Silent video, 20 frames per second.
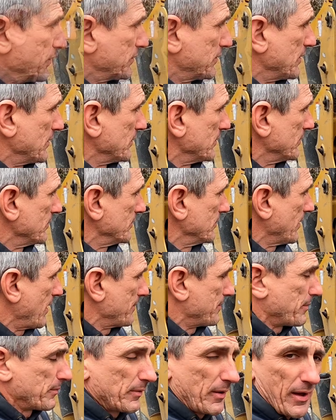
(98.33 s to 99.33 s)
first thing a
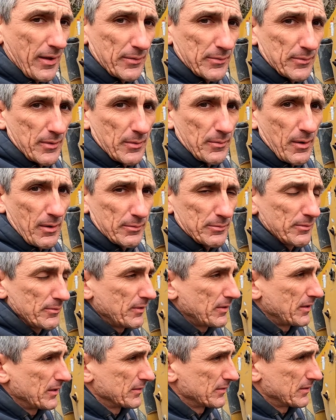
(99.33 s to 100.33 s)
lot of people ask when they watch my
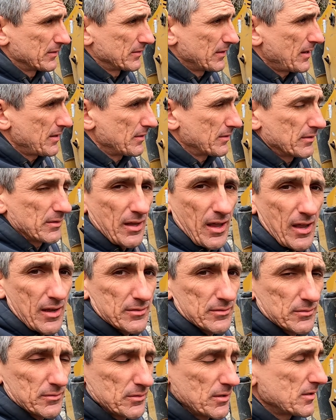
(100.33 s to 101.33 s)
videos, is that a
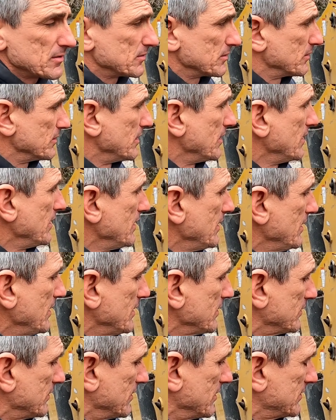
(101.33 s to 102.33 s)
gas or diesel?
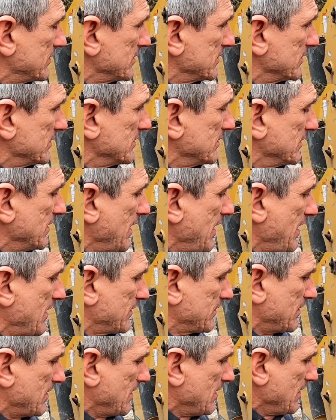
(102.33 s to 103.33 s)
So this is a
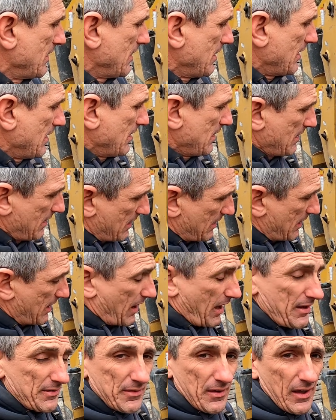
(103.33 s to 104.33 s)
gas.
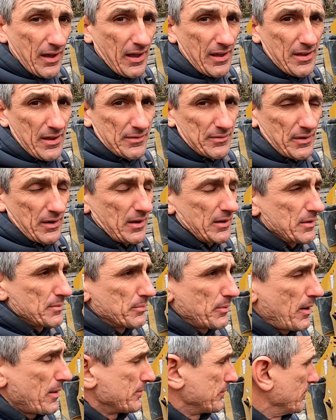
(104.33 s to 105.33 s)
I haven't had any
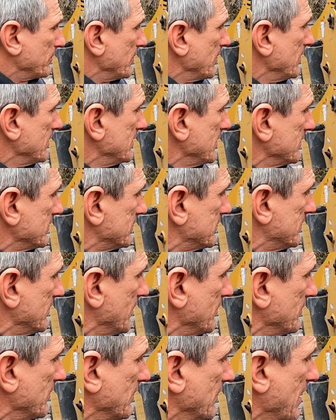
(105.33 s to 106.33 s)
problems with it. It does
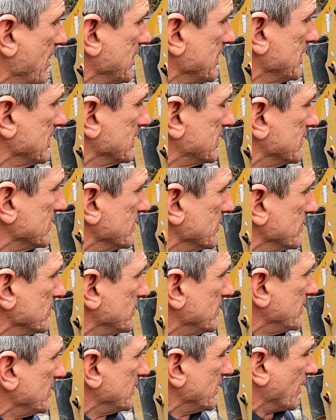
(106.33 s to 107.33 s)
everything I need it to
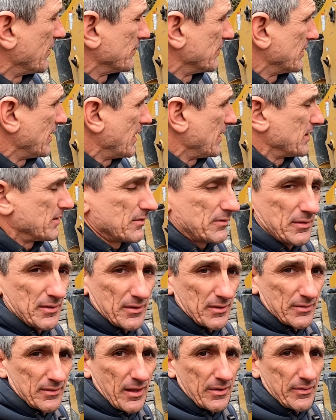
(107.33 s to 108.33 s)
do every day. You
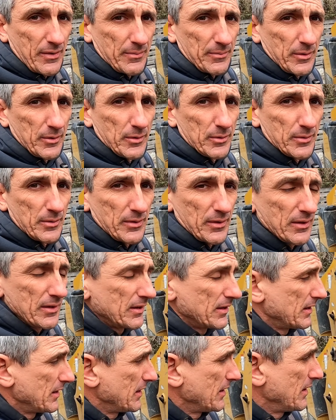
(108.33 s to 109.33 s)
see the stuff I'm doing with it,
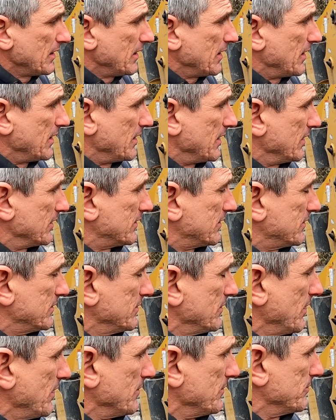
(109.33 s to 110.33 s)
and
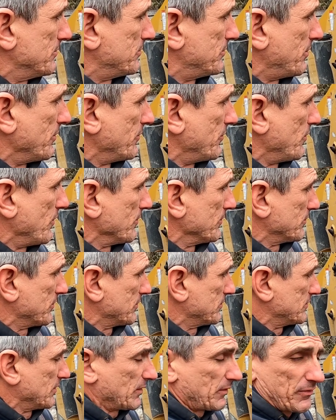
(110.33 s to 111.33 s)
it
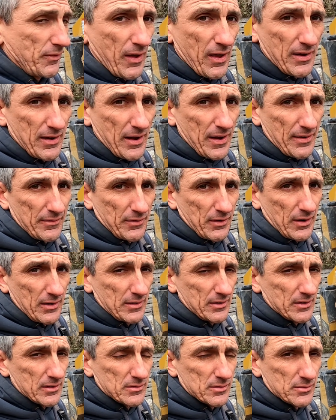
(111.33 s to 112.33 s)
performs just fine. I haven't
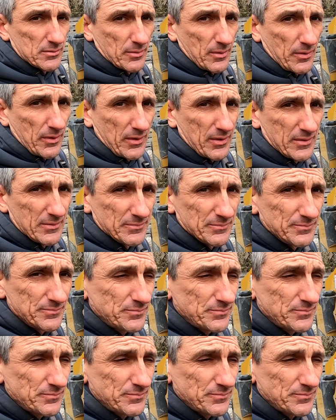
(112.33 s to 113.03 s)
had any issues with it.